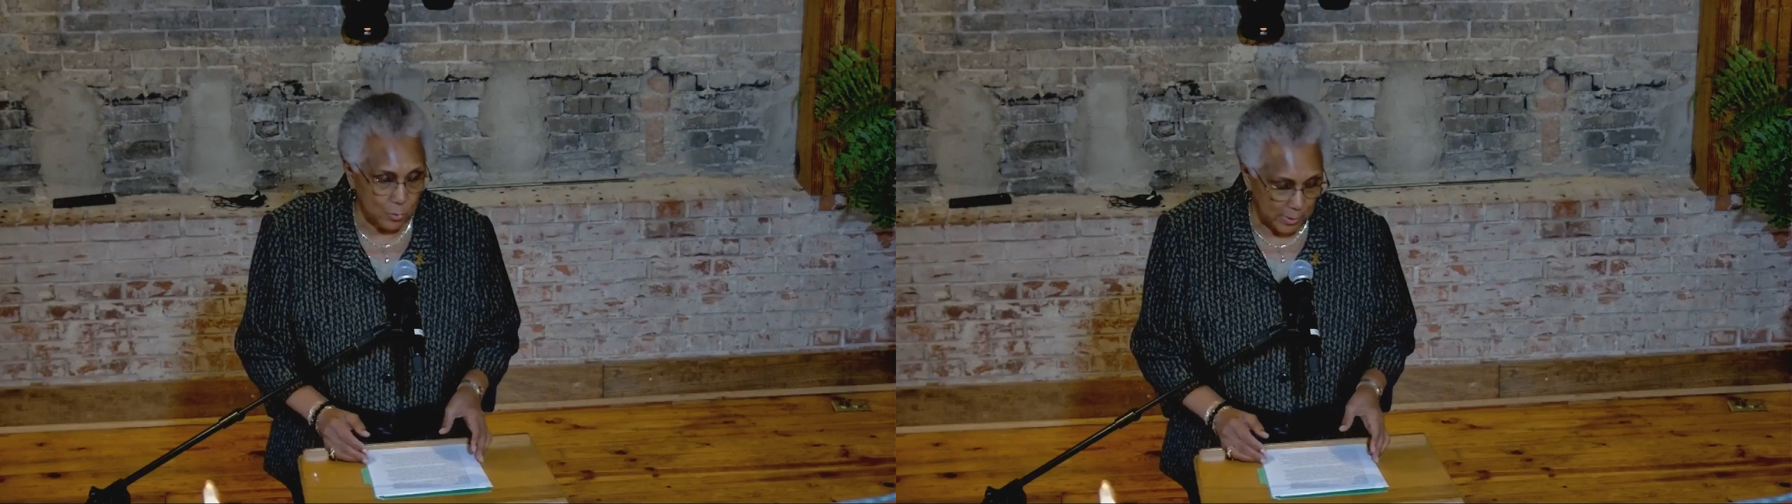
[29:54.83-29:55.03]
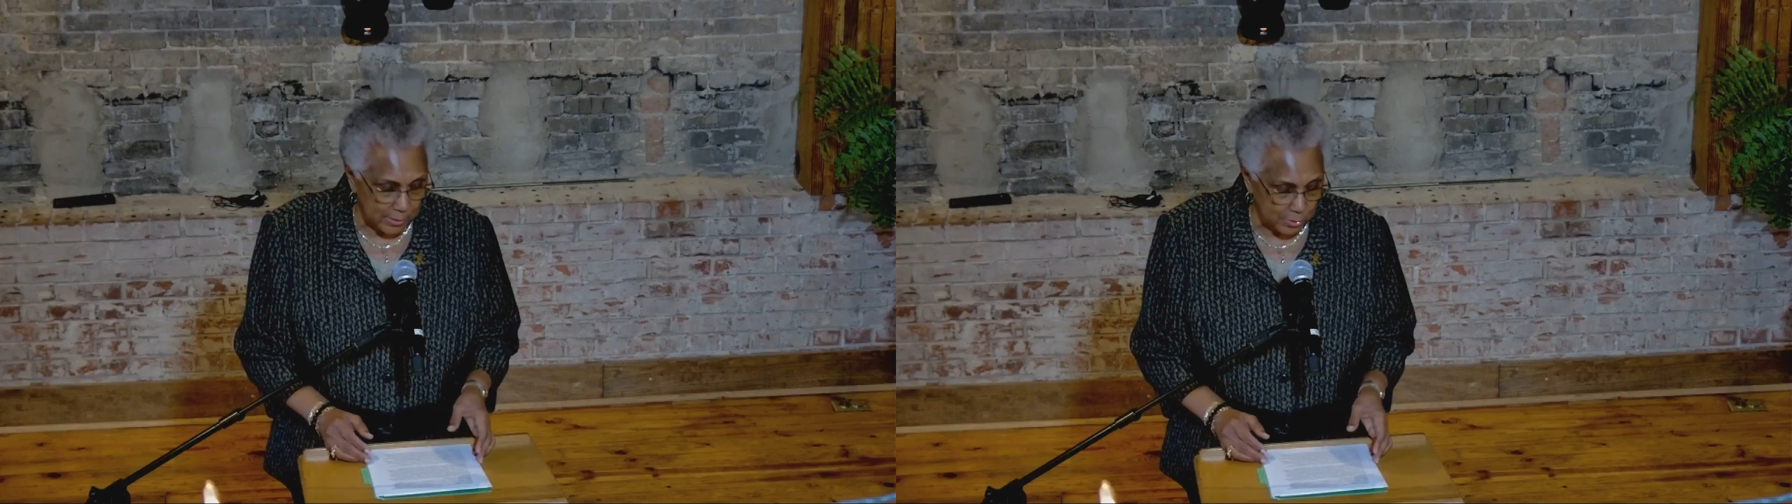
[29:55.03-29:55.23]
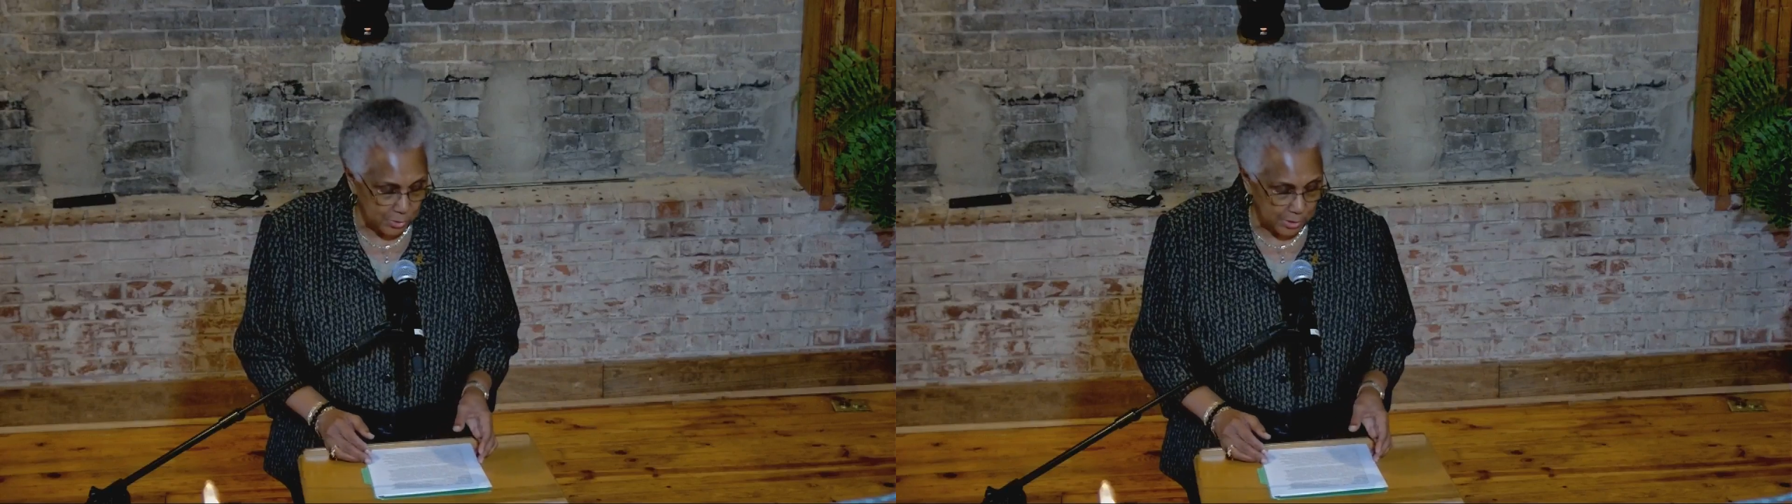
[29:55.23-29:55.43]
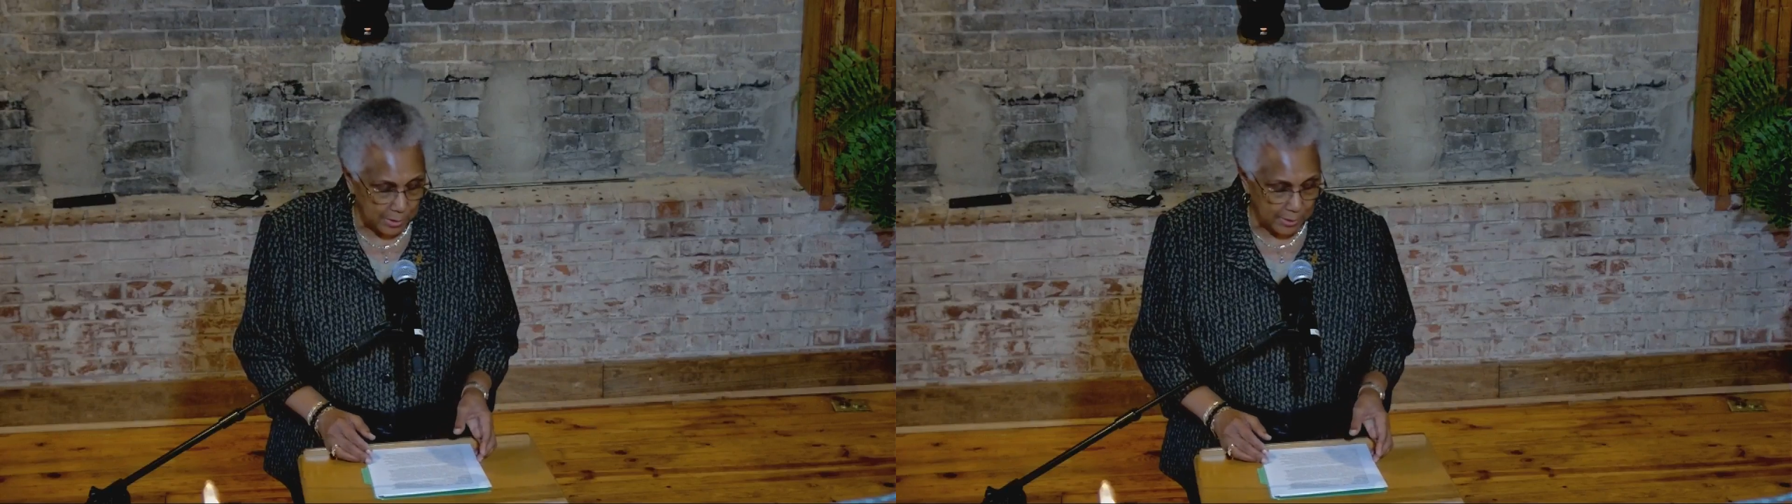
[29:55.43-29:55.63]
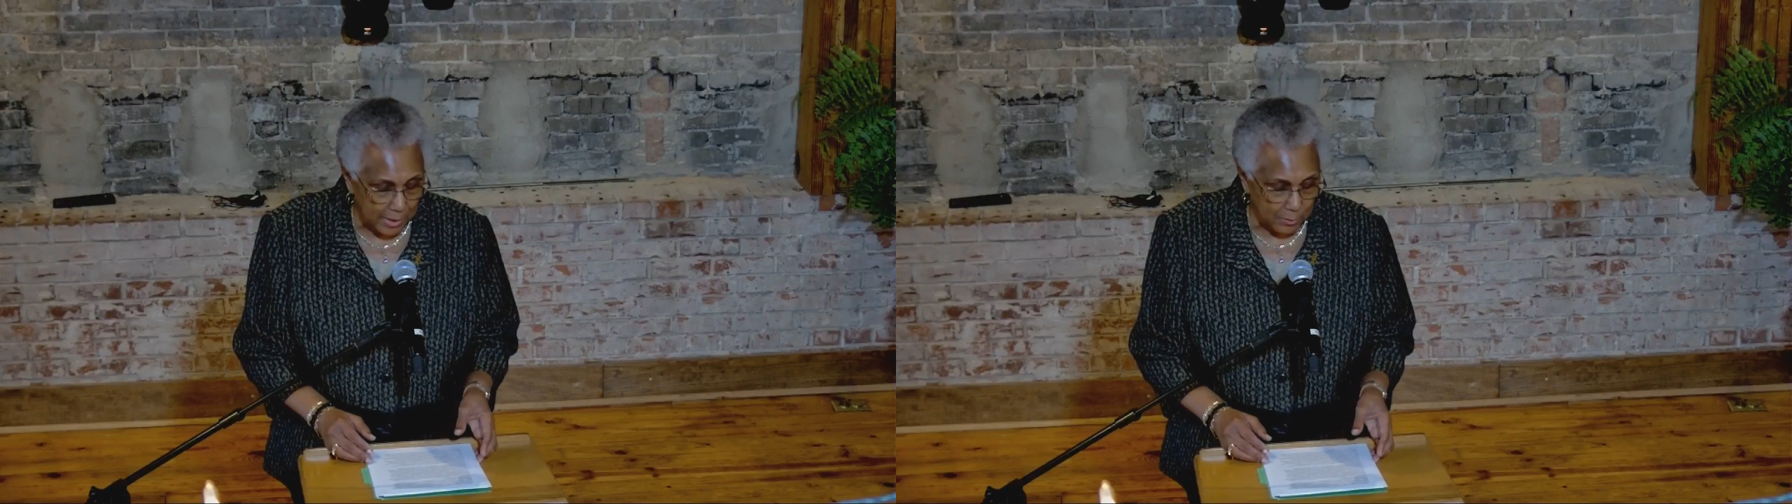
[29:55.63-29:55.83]
share that
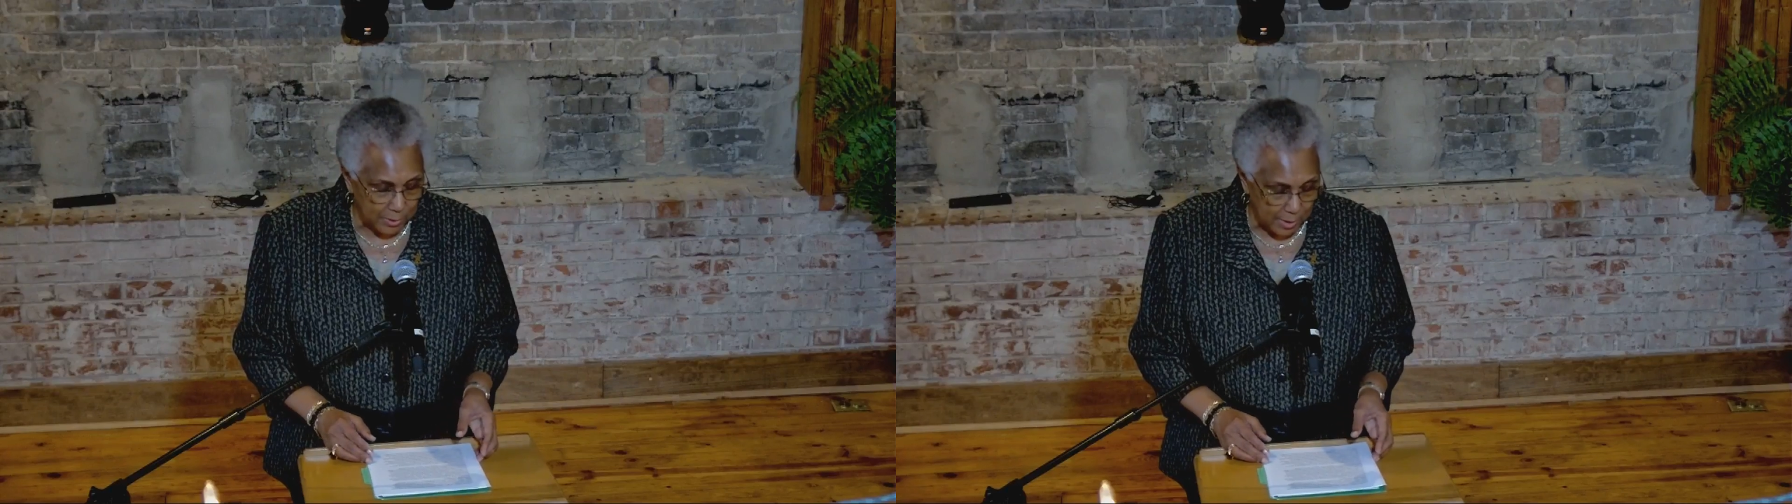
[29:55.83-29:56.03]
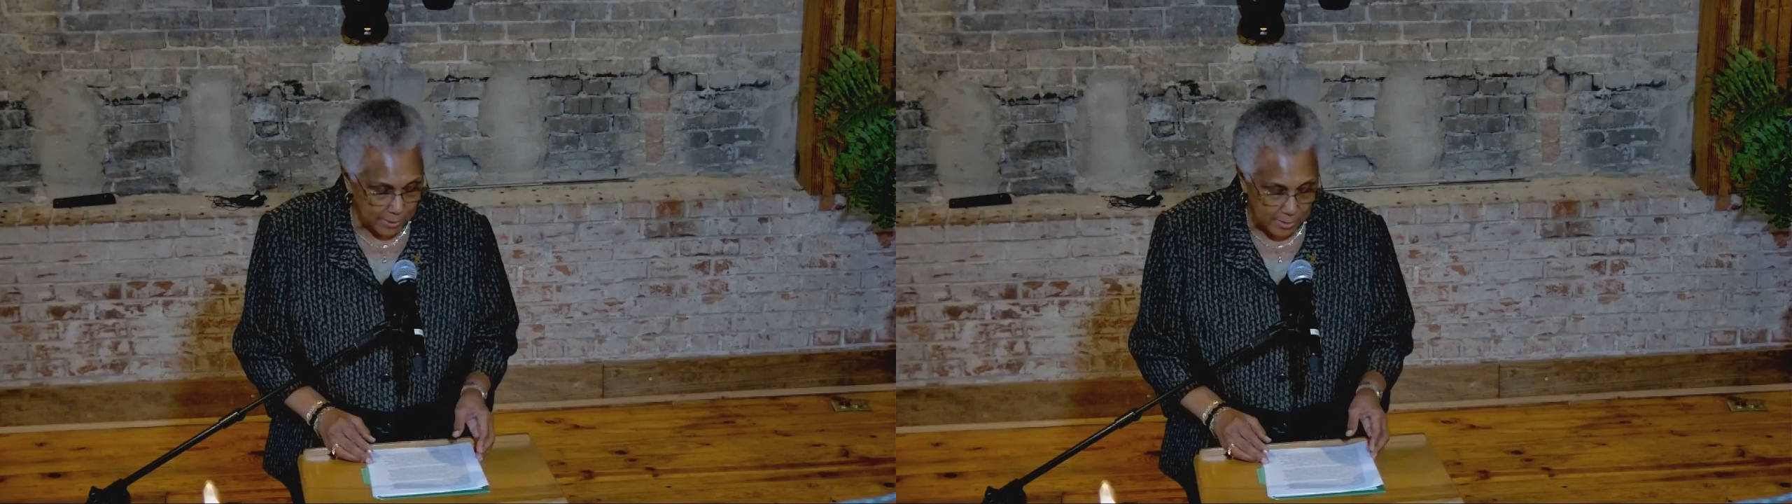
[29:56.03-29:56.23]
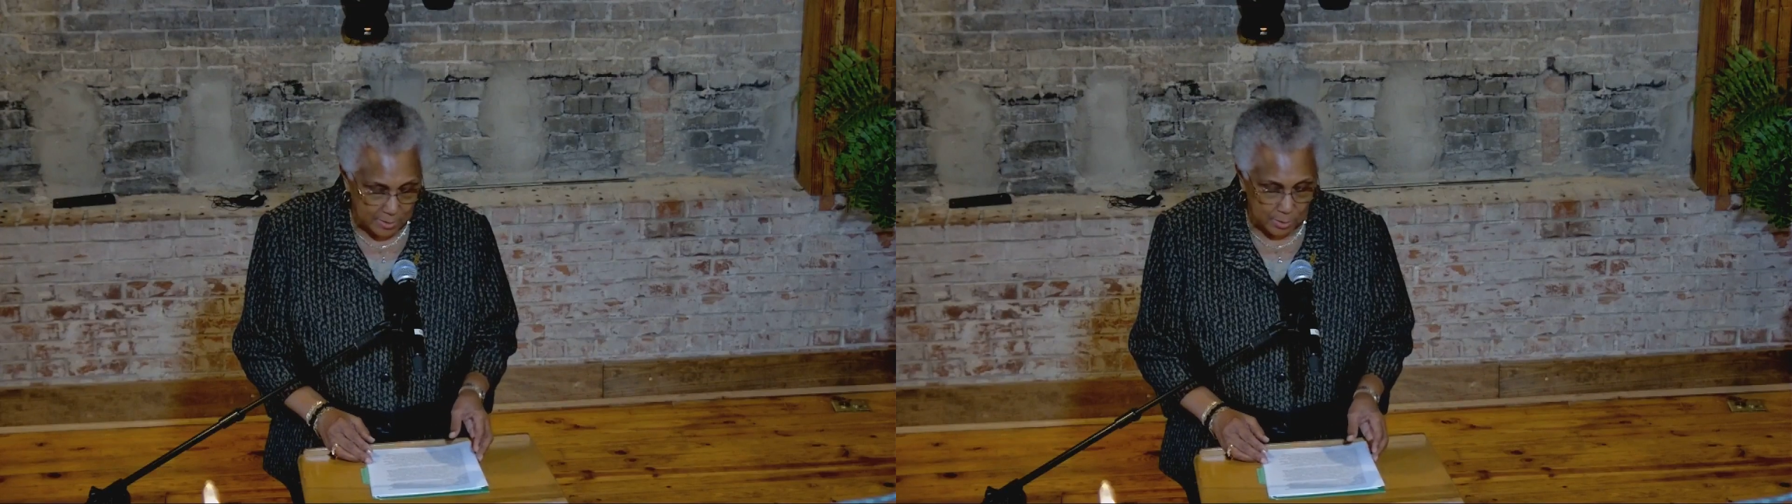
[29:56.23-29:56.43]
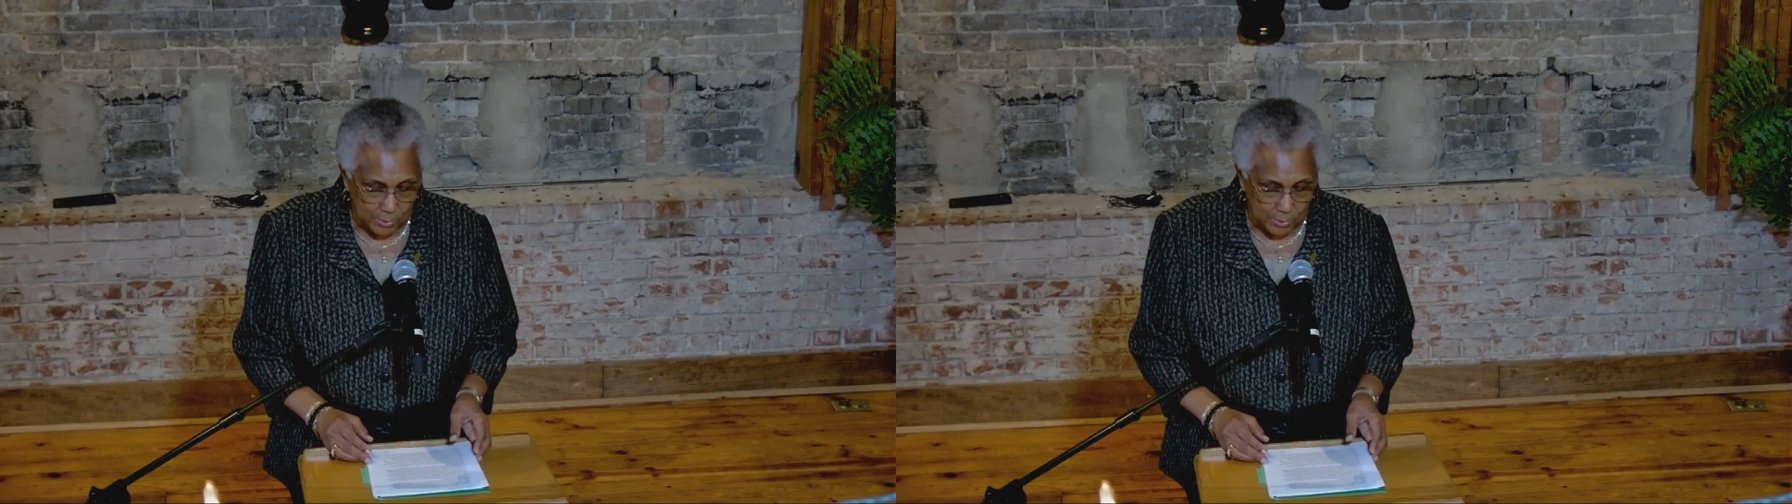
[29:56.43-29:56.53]
with others so that